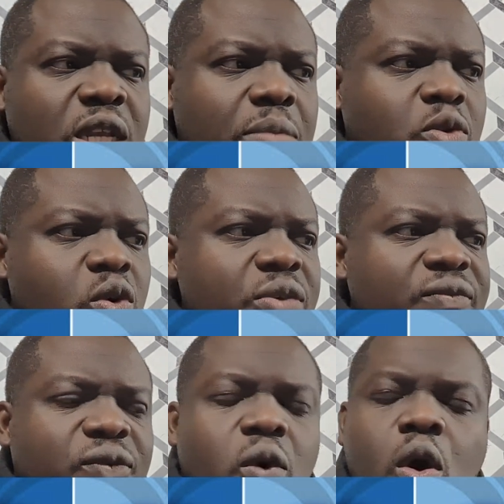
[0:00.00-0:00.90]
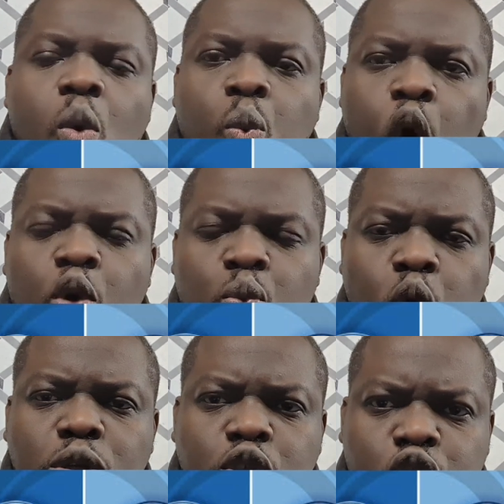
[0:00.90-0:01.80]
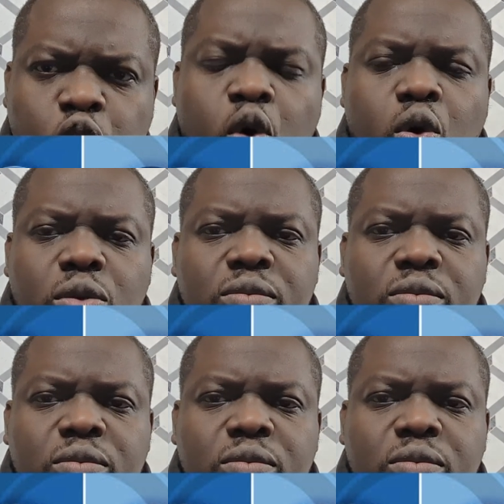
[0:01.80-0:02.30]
I'm going for a 1-1 draw.